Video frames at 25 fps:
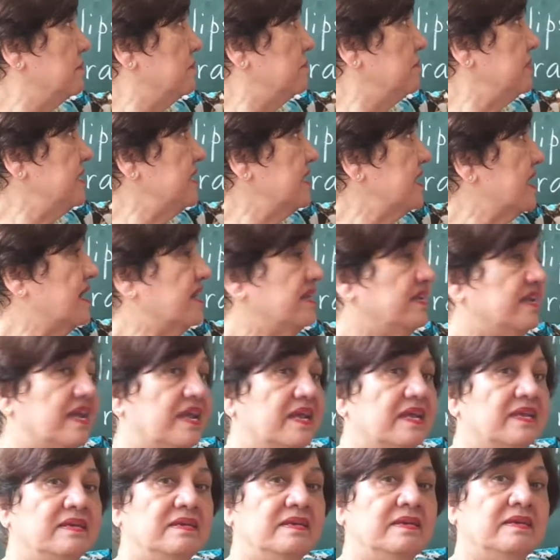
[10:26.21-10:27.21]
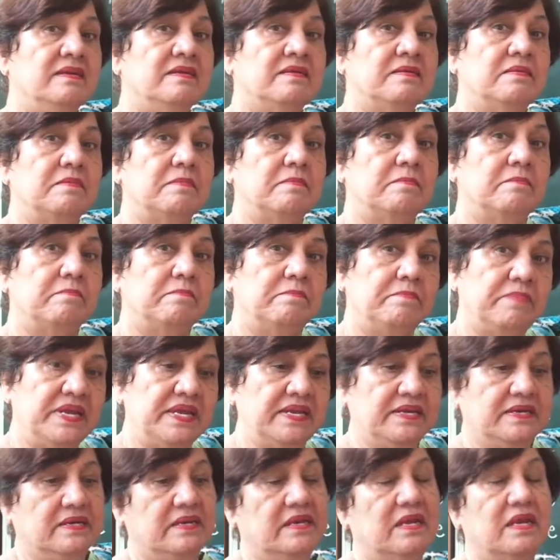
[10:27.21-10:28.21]
B-I-N,
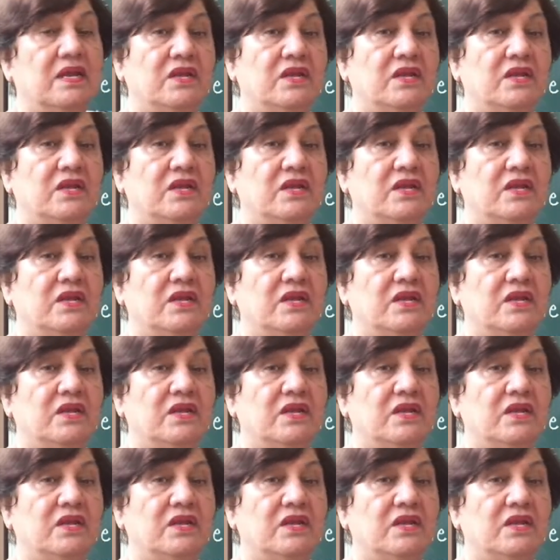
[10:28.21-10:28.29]
bin.